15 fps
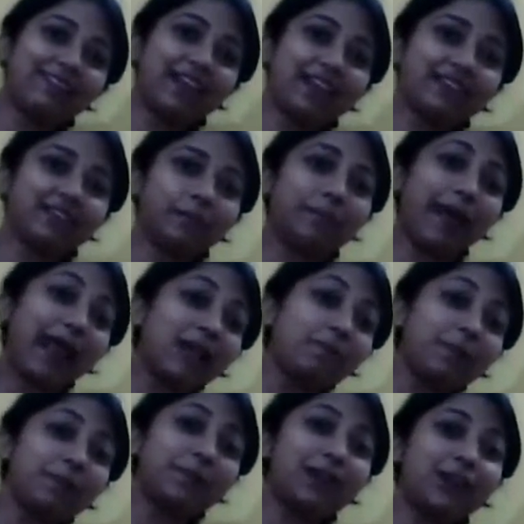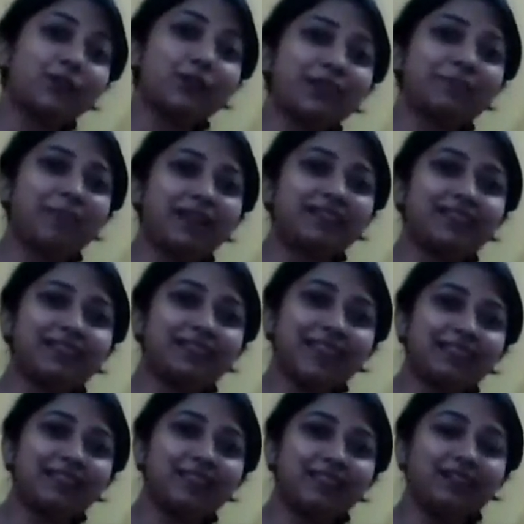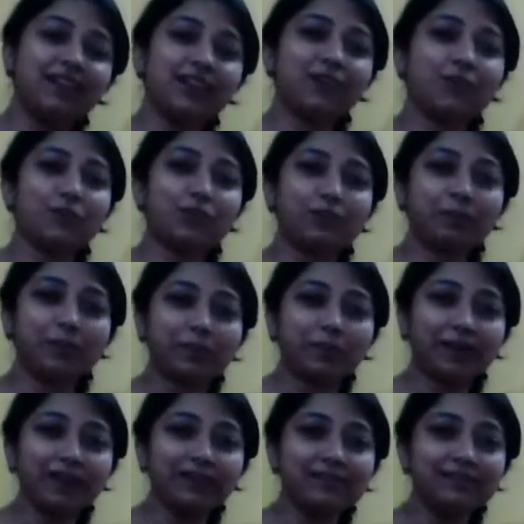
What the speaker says: where the bad people are doing better than the good people,